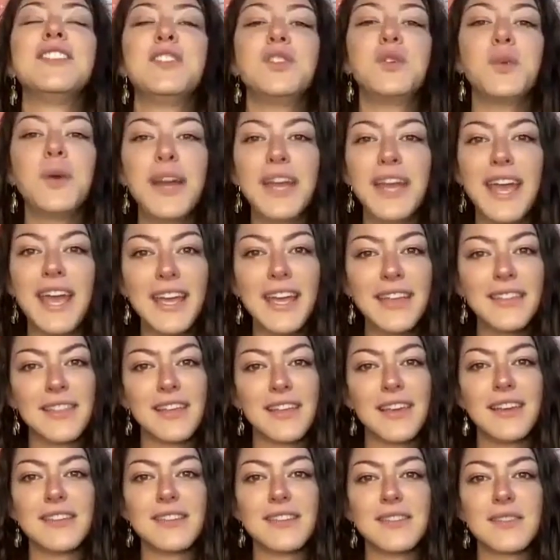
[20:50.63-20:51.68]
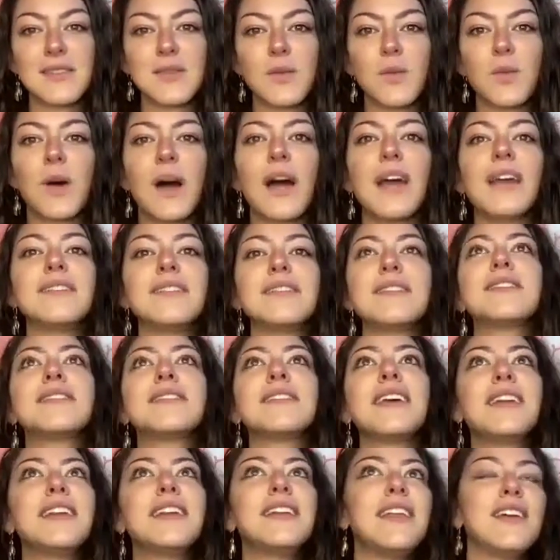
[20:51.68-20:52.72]
do I hate this? Why is
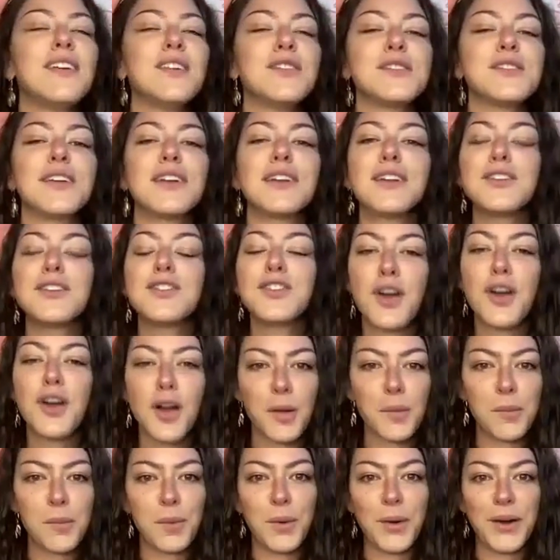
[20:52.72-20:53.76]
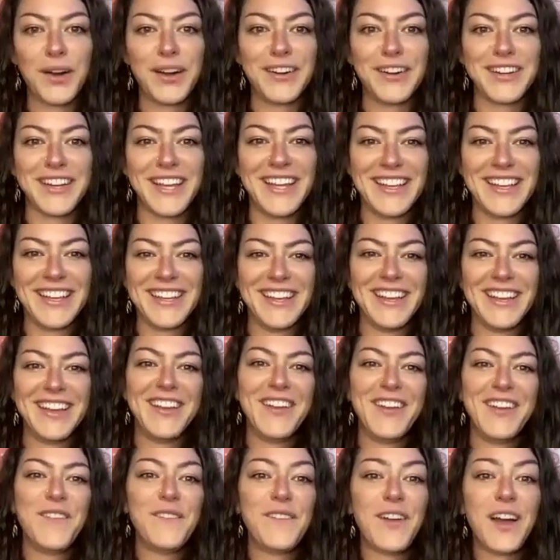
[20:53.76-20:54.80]
this like nails on a chalkboard?
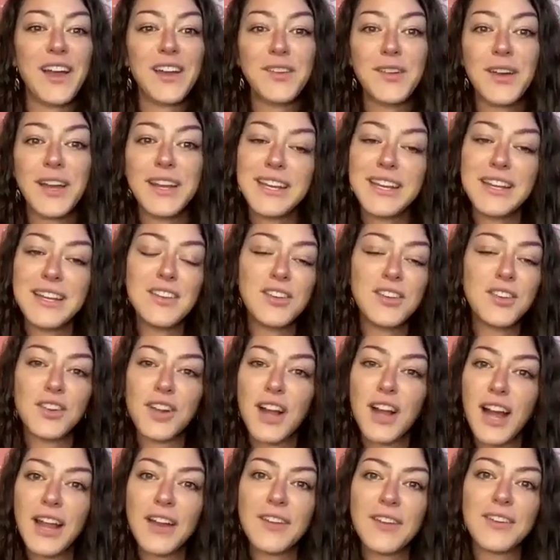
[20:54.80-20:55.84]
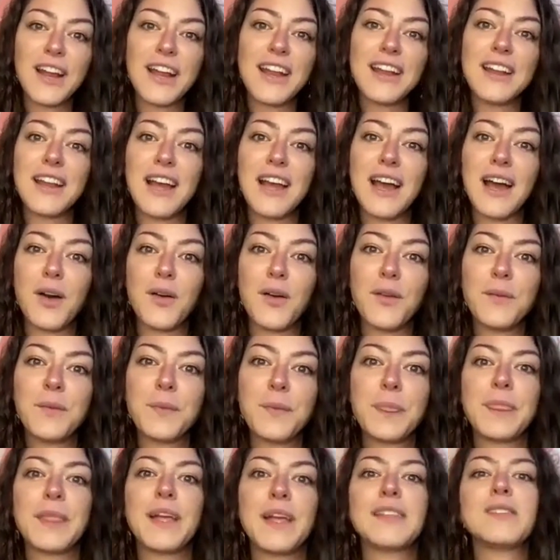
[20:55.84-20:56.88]
Why do I need to cry right now?
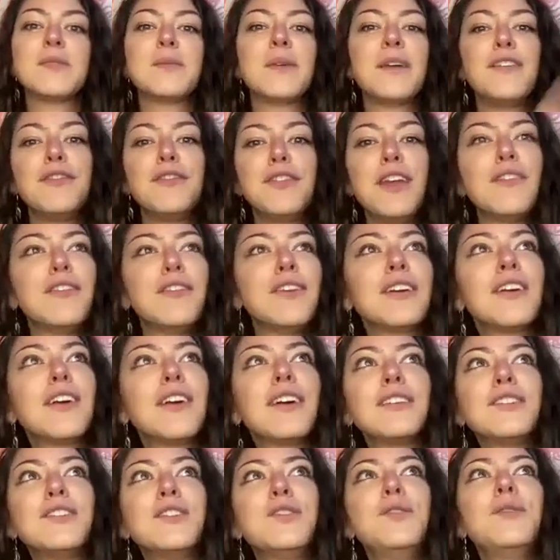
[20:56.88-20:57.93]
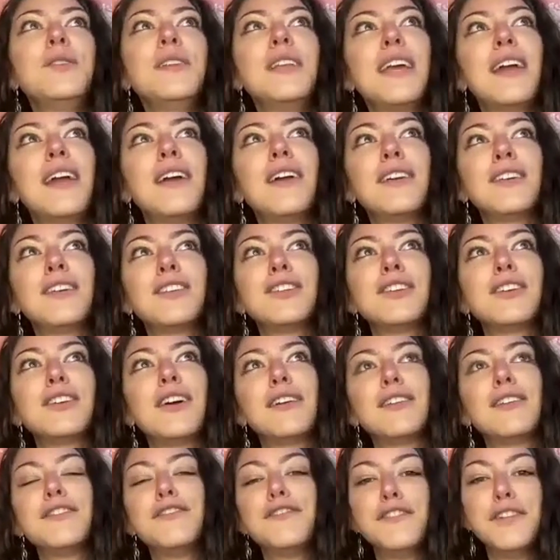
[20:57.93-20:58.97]
That's my favorite cartoon character
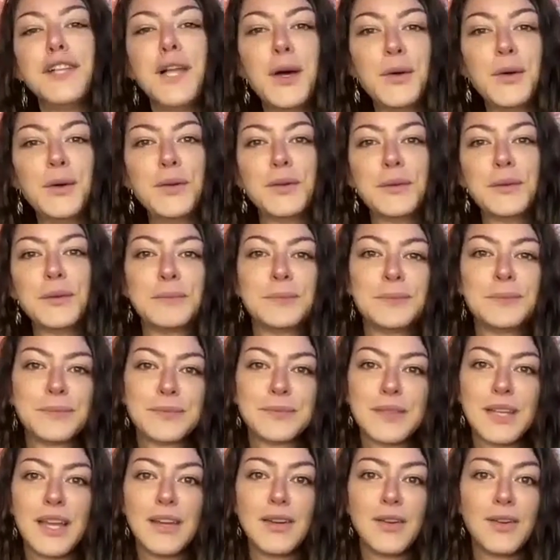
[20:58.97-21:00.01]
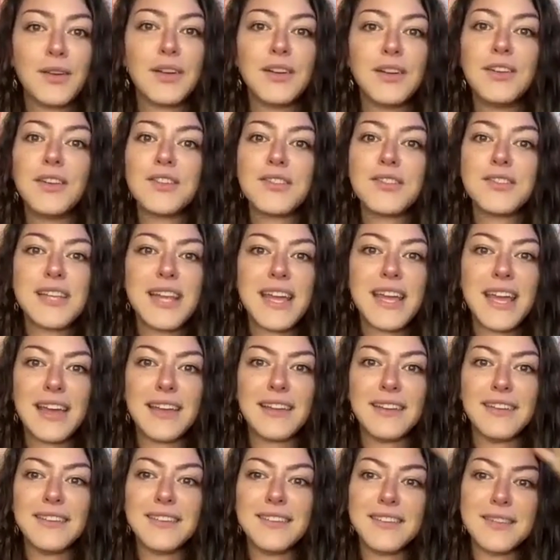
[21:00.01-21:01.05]
on a float. I don't
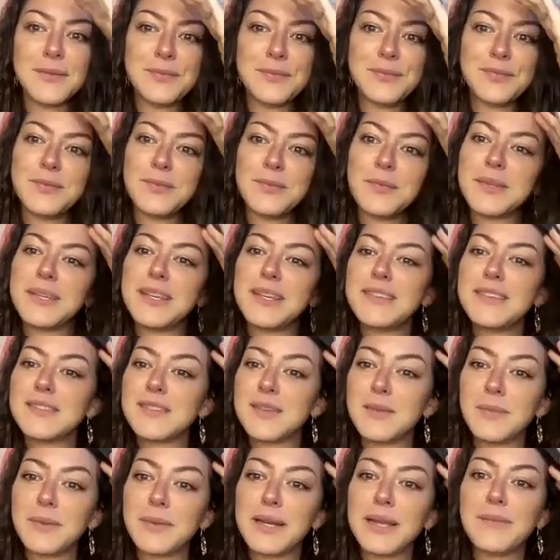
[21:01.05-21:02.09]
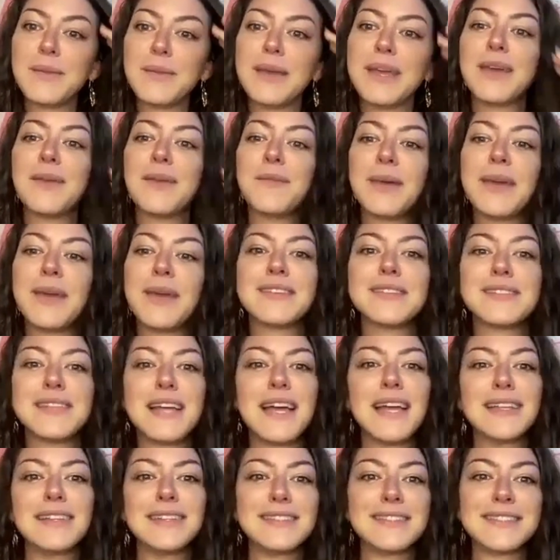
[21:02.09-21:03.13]
understand. Please, somebody make it make
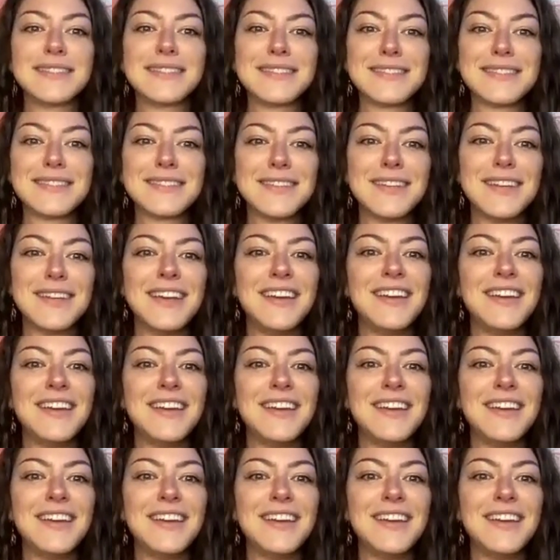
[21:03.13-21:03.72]
sense.